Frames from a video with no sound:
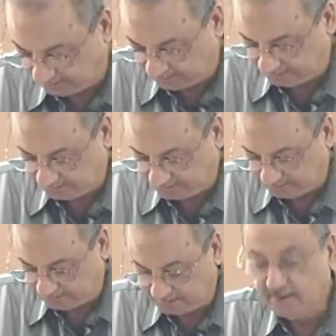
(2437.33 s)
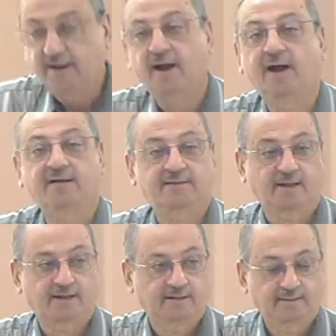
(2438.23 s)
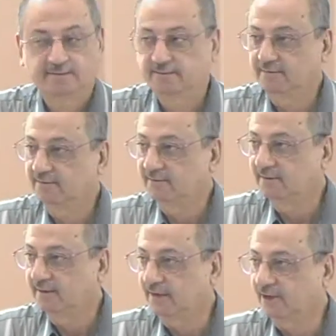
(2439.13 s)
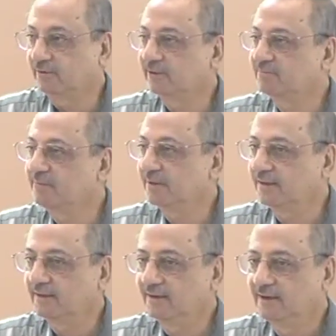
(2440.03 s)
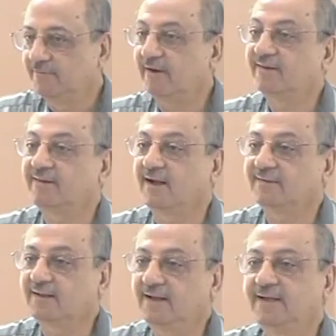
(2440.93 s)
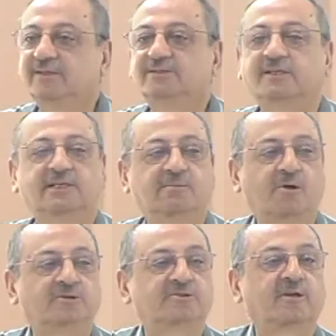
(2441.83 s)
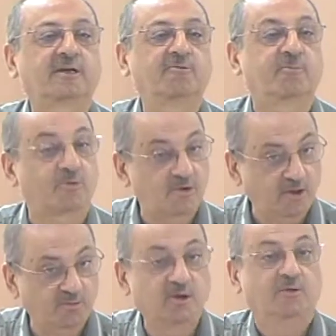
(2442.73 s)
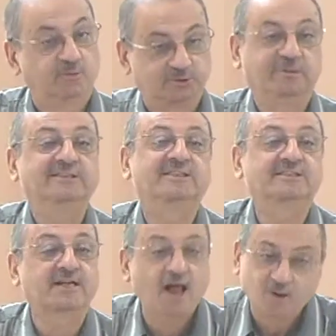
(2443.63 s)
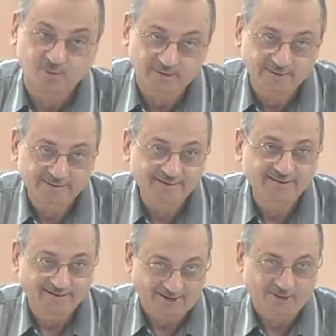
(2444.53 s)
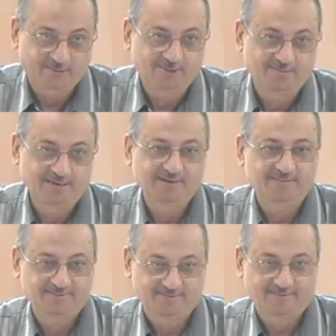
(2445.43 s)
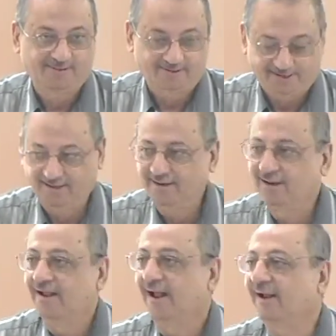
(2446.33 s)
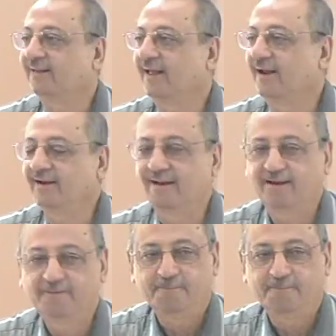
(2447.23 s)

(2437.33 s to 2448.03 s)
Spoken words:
Huh? Haza. Are you with me, brother? What is haza? It is a demonstrative pronoun, which means it's a noun. Are you with me? Okay. And then